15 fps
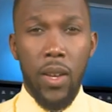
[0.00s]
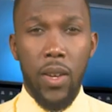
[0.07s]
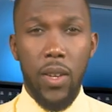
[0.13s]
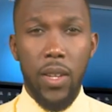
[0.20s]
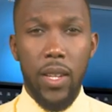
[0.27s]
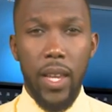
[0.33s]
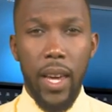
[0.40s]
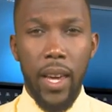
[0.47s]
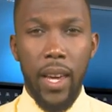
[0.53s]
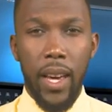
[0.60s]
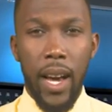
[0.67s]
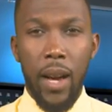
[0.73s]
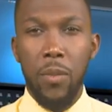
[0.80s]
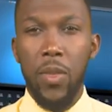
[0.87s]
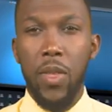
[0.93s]
Good day,
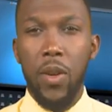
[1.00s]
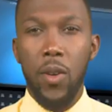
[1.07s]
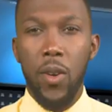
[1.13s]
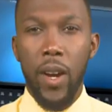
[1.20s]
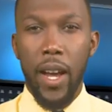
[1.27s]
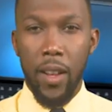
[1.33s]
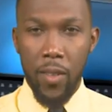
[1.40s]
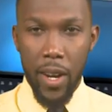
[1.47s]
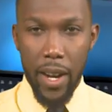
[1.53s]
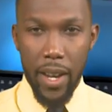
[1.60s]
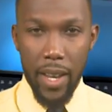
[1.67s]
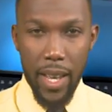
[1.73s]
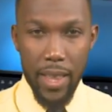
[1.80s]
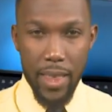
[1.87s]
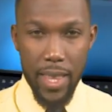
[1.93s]
I'm Theodore Henry,
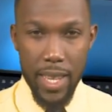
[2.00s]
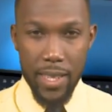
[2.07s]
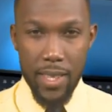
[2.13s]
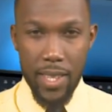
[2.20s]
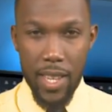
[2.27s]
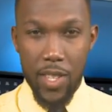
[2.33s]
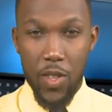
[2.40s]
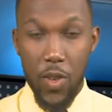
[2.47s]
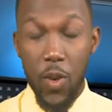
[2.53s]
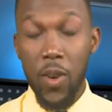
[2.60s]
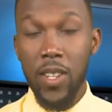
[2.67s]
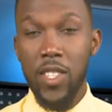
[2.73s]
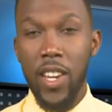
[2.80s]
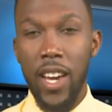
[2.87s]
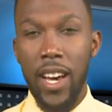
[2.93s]
and this is
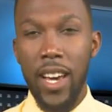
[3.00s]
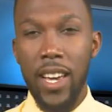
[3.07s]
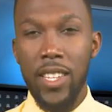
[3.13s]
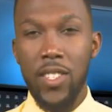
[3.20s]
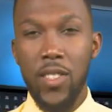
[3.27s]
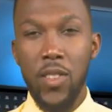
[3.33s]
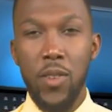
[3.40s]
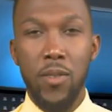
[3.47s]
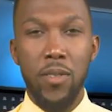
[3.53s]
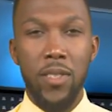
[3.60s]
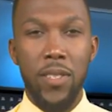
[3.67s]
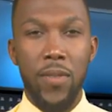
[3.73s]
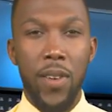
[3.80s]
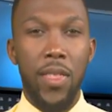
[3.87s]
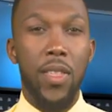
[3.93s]
your JIS
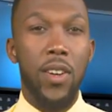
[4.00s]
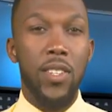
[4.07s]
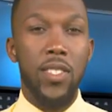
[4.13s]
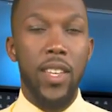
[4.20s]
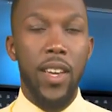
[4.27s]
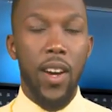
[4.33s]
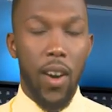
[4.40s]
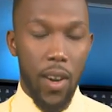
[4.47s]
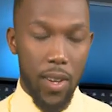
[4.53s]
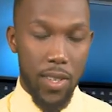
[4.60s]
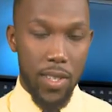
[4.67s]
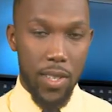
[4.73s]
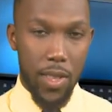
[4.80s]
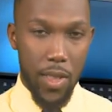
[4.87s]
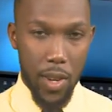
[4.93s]
News for Thursday,
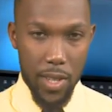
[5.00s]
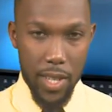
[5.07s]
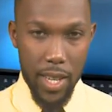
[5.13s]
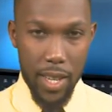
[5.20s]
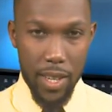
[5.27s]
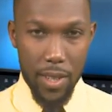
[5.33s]
August 30.